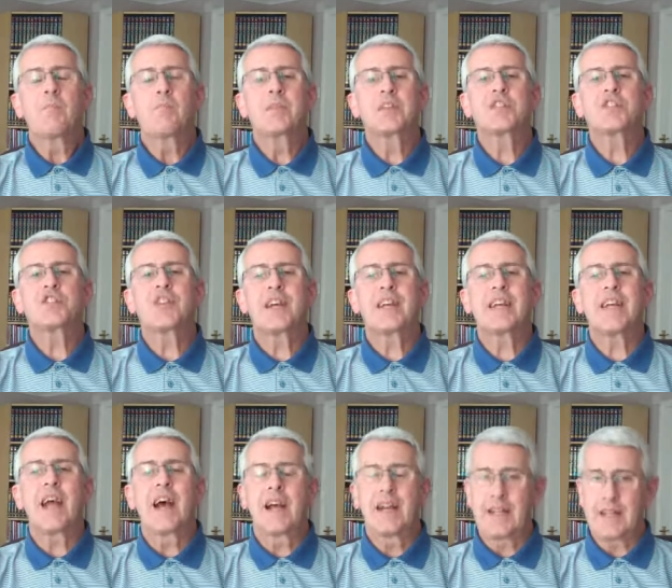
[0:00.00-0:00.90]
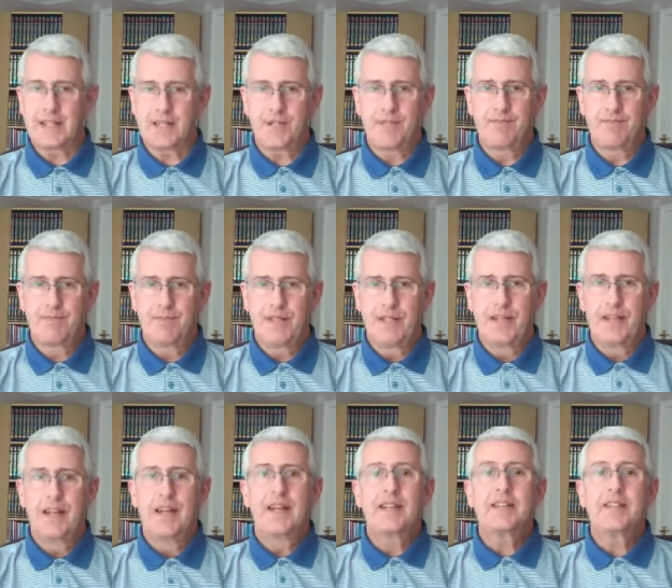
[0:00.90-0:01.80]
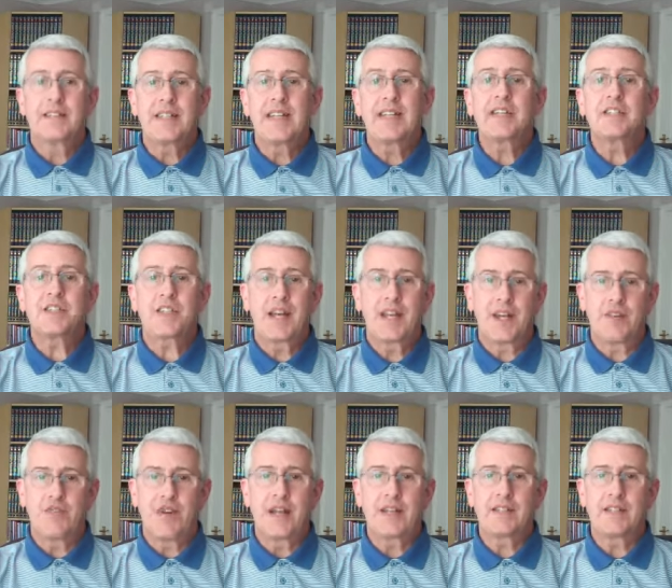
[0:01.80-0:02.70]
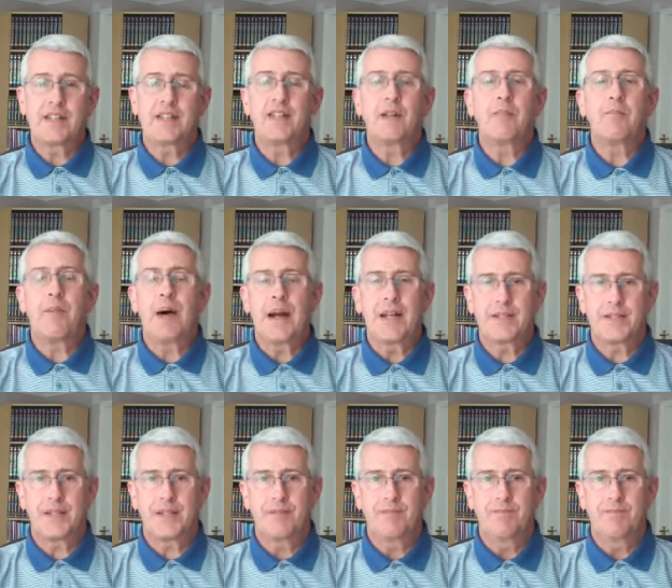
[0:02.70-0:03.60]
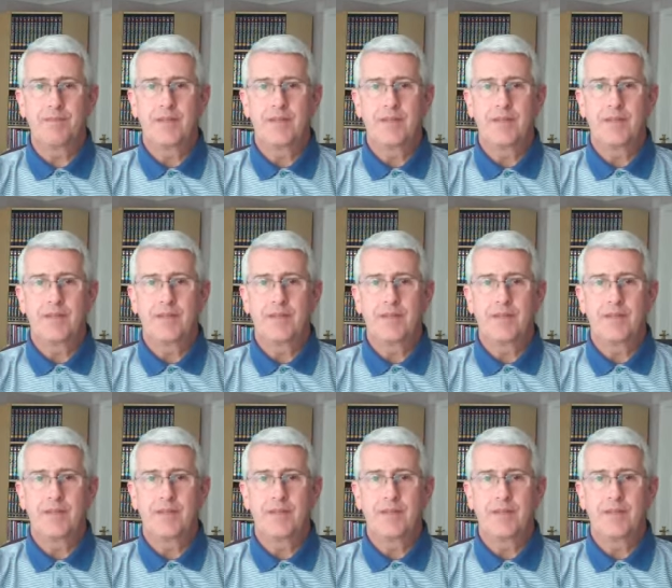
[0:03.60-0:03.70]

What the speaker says: Mistake 8. Decelerating the putter.